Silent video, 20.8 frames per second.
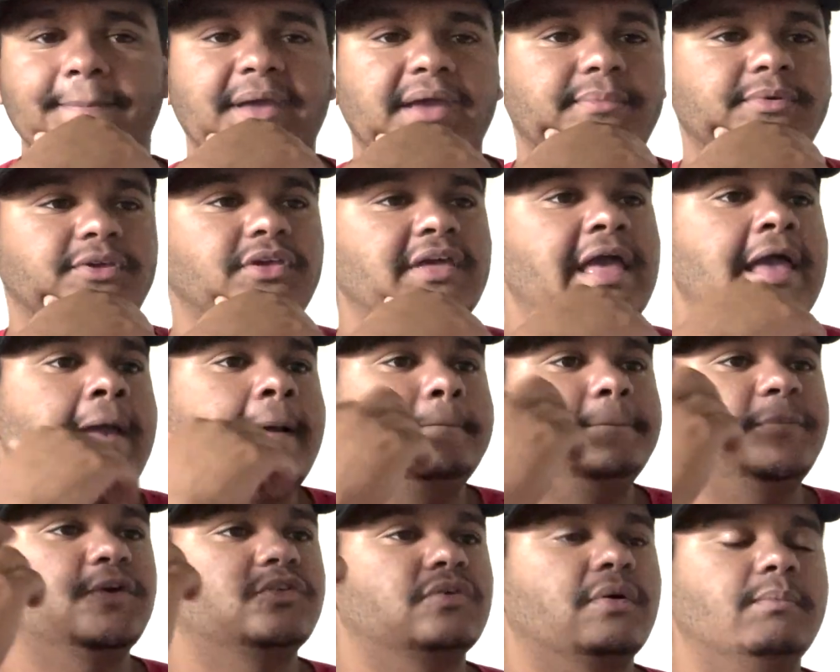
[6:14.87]
Maybe
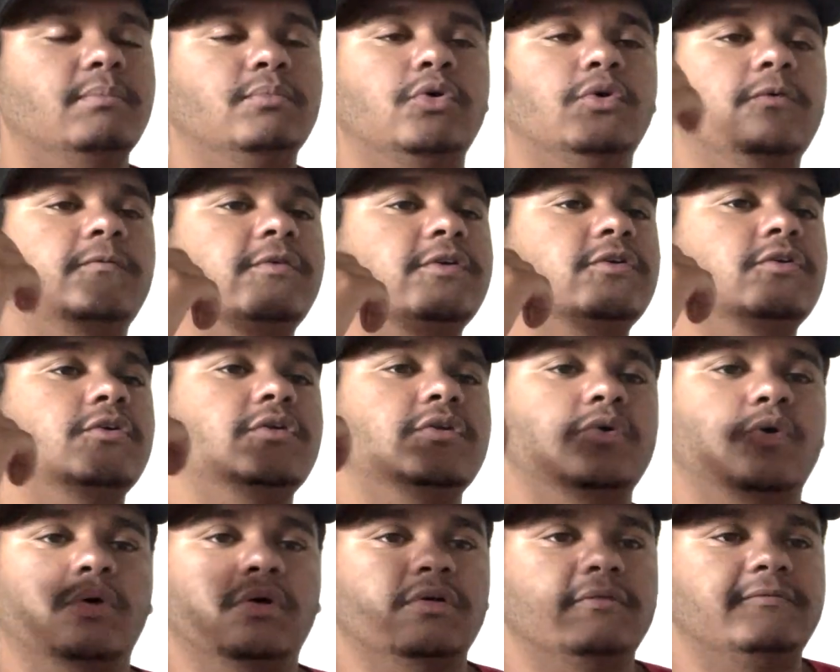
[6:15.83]
there's a movie
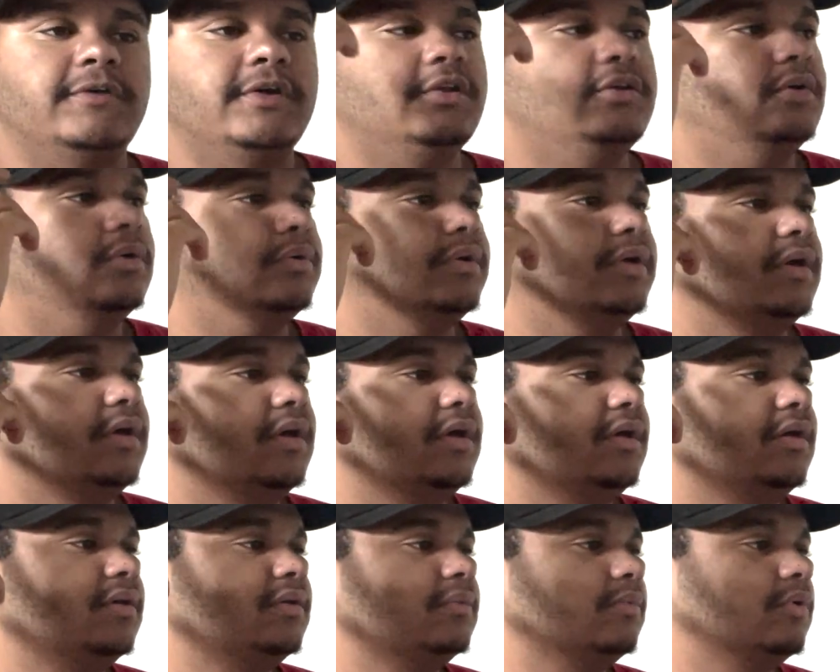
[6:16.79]
or a video
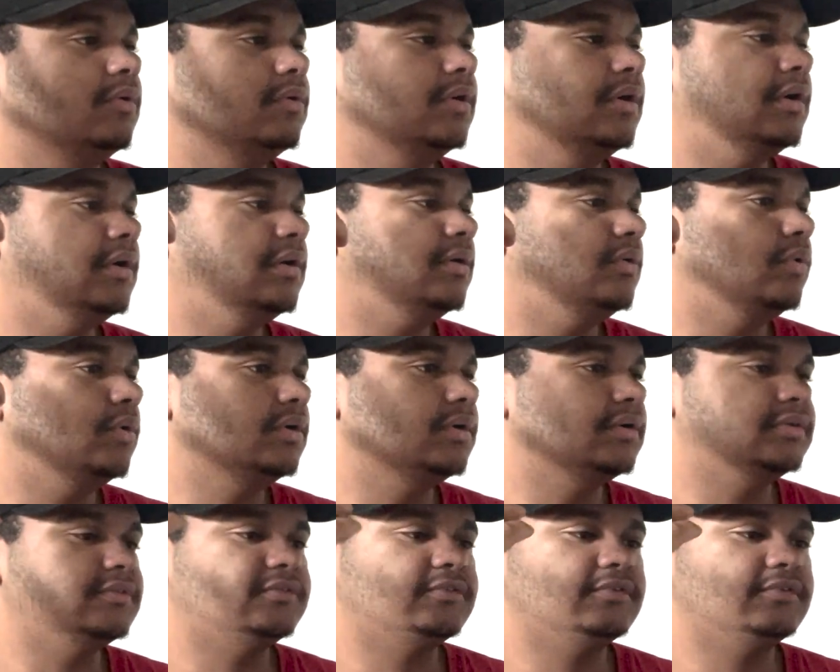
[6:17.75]
game or